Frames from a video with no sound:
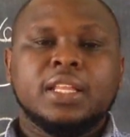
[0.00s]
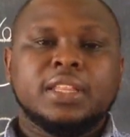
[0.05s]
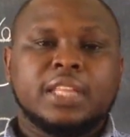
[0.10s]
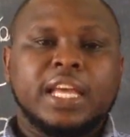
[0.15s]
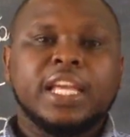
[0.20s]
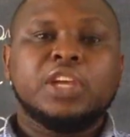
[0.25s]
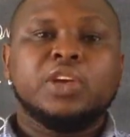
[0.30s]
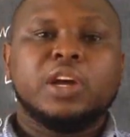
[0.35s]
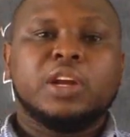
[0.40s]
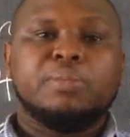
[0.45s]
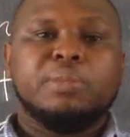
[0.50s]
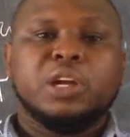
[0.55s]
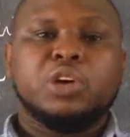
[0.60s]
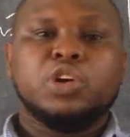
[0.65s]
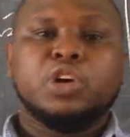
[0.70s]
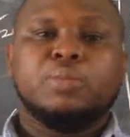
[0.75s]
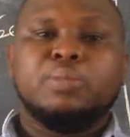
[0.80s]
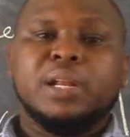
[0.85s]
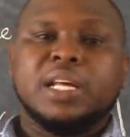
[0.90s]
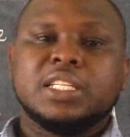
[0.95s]
Thank you, and may
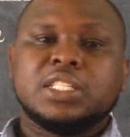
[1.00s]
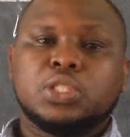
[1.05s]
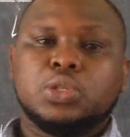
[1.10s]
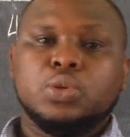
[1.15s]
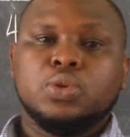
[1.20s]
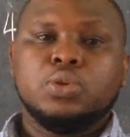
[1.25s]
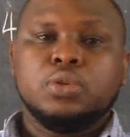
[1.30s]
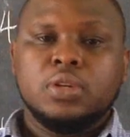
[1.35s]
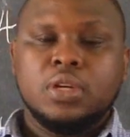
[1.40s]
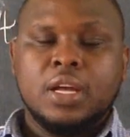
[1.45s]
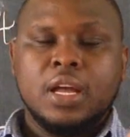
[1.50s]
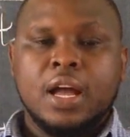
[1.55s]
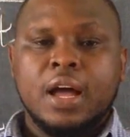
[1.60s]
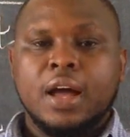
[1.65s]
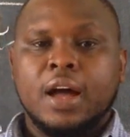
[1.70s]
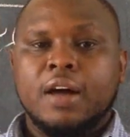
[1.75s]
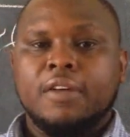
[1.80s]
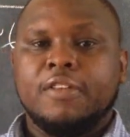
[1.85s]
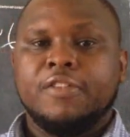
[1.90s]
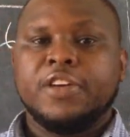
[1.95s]
God bless you.
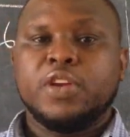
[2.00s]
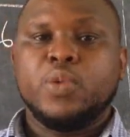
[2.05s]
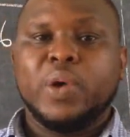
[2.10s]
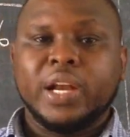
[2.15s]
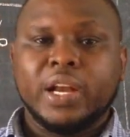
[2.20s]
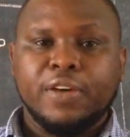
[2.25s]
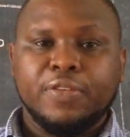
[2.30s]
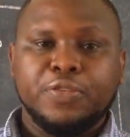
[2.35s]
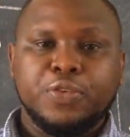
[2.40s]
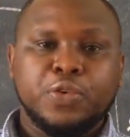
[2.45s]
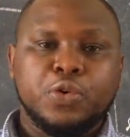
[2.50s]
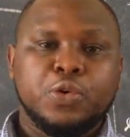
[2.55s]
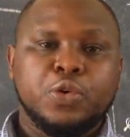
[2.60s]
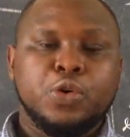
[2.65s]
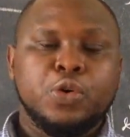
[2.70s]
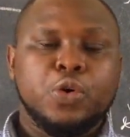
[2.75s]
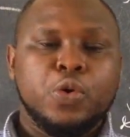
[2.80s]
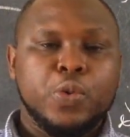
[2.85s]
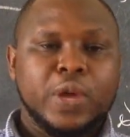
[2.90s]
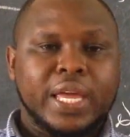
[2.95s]
A very
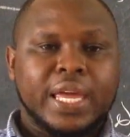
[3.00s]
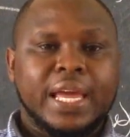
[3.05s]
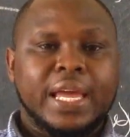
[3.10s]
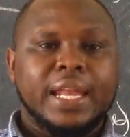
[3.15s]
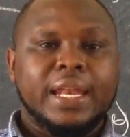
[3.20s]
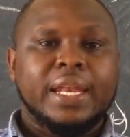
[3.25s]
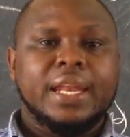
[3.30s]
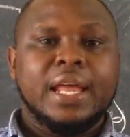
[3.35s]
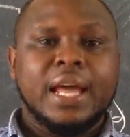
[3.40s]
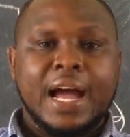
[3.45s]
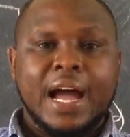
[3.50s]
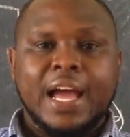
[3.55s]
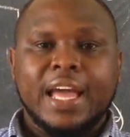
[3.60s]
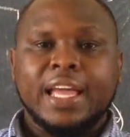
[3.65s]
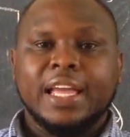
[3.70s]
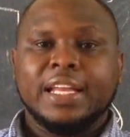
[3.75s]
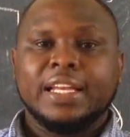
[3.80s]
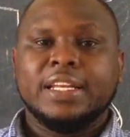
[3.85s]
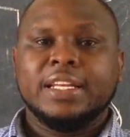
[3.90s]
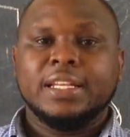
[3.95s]
wonderful weekend.
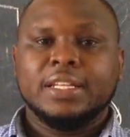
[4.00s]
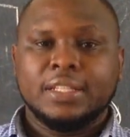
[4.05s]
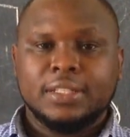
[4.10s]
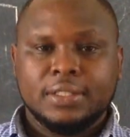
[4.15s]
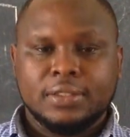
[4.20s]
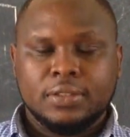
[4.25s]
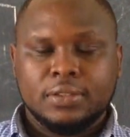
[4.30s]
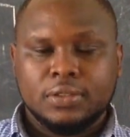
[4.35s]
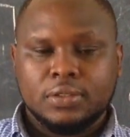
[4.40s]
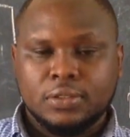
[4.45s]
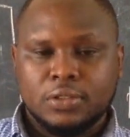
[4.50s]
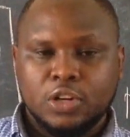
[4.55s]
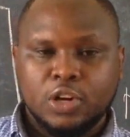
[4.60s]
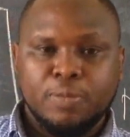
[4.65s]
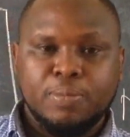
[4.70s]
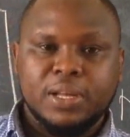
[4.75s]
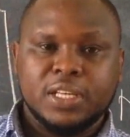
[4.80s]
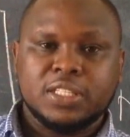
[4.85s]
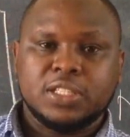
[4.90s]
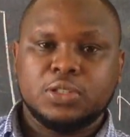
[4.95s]

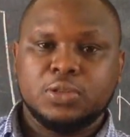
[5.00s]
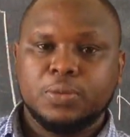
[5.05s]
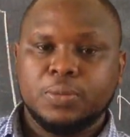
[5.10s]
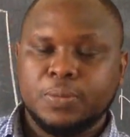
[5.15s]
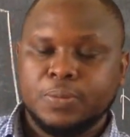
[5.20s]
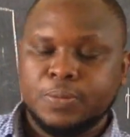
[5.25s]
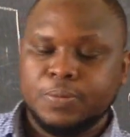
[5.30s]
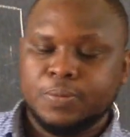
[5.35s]
God bless you.